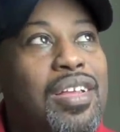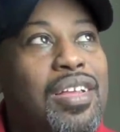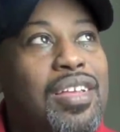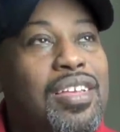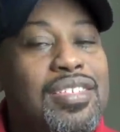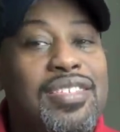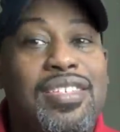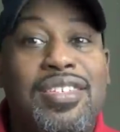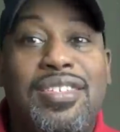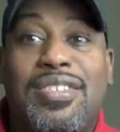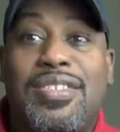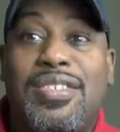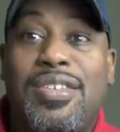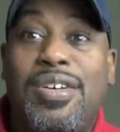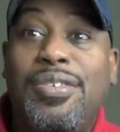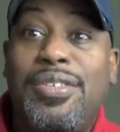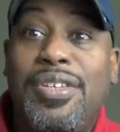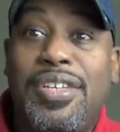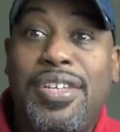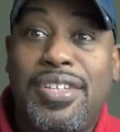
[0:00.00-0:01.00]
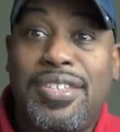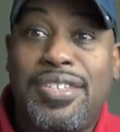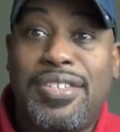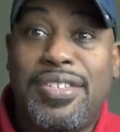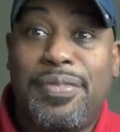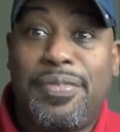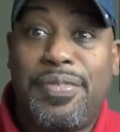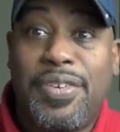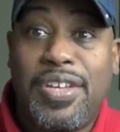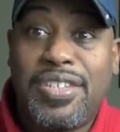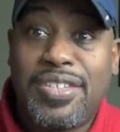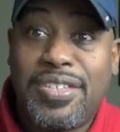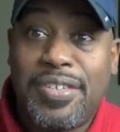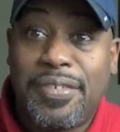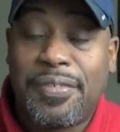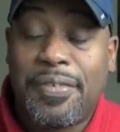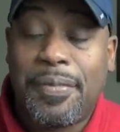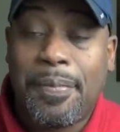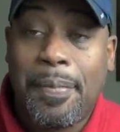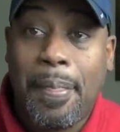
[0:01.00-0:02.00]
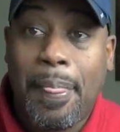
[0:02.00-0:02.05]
it's insulting and it's offensive.